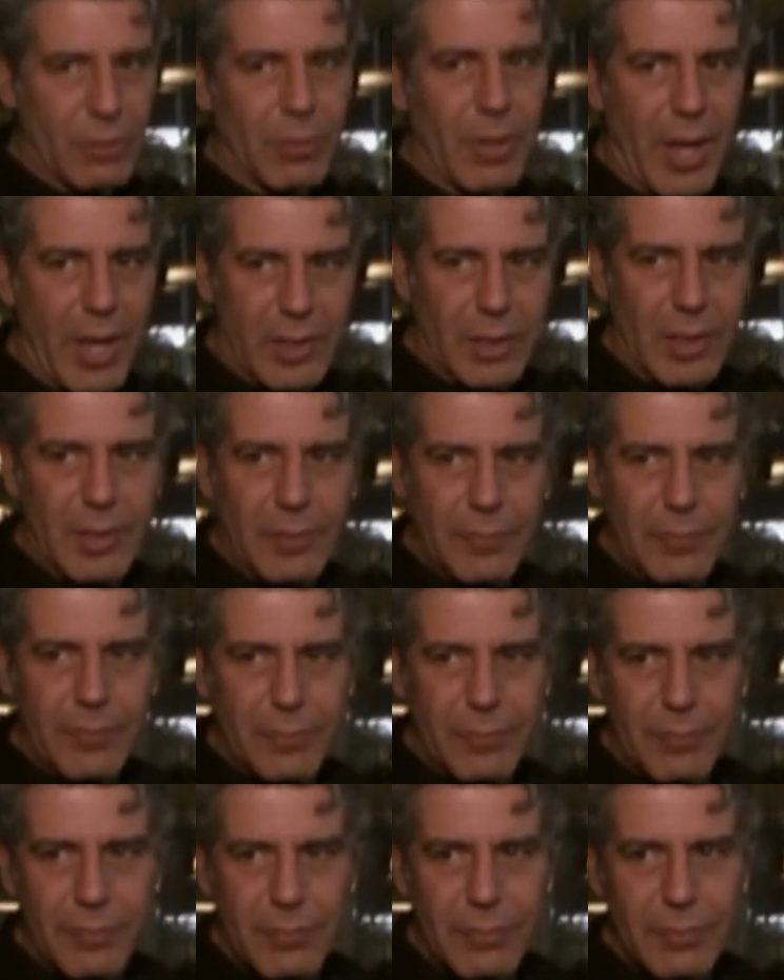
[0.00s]
you like it? Oh,
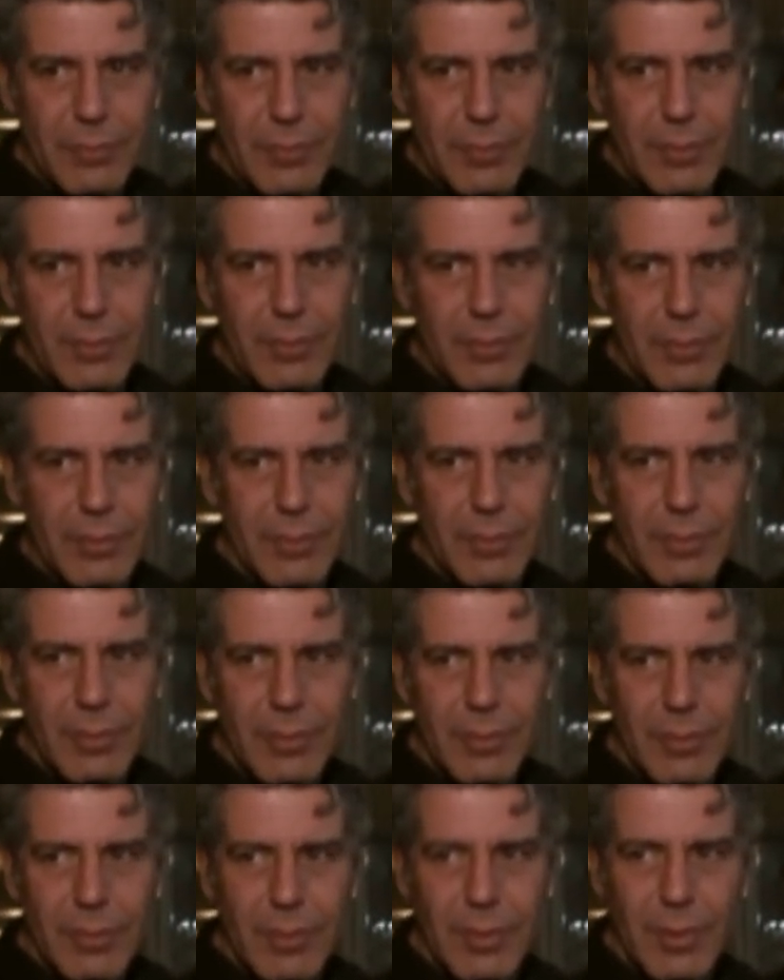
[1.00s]
it's good.
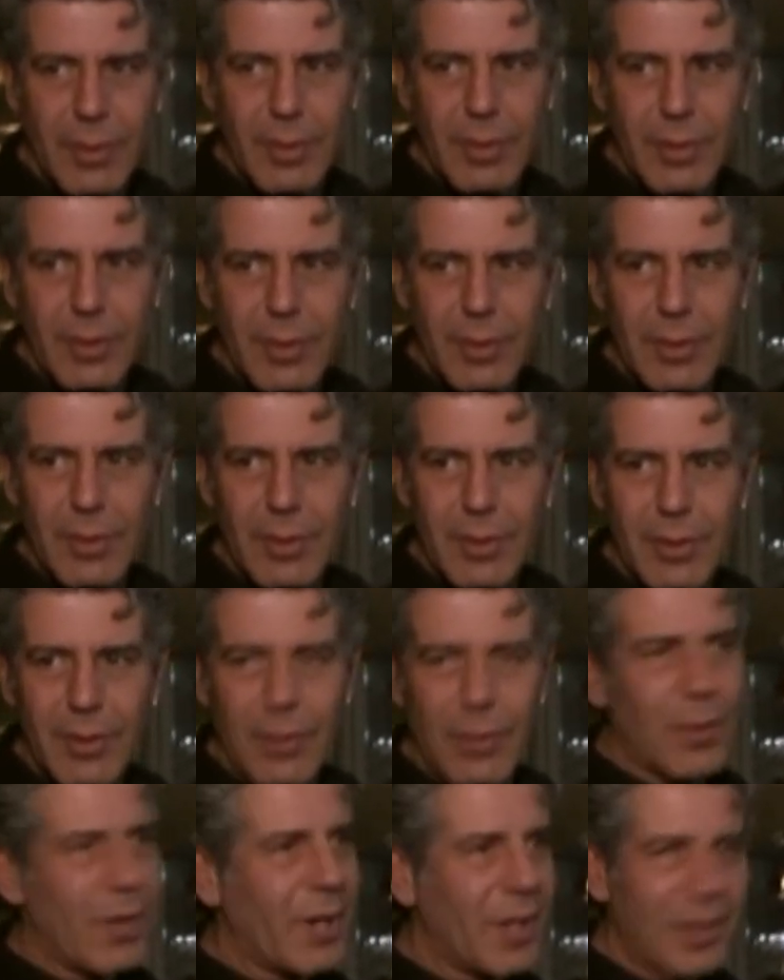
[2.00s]
it's okay.
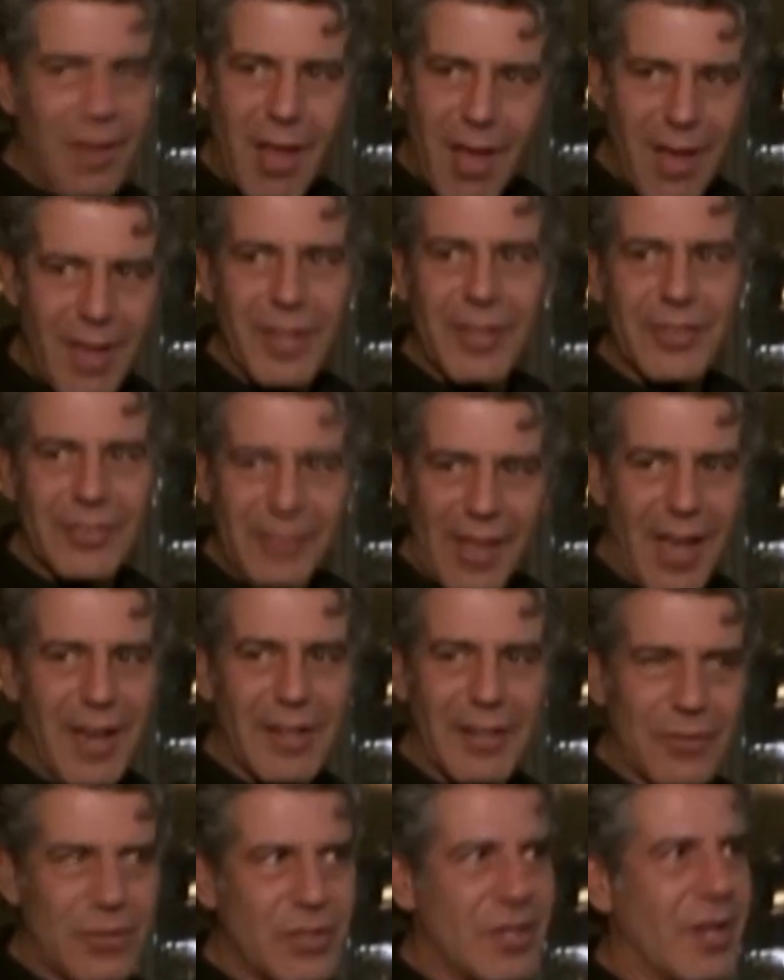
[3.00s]
You're a lying sack of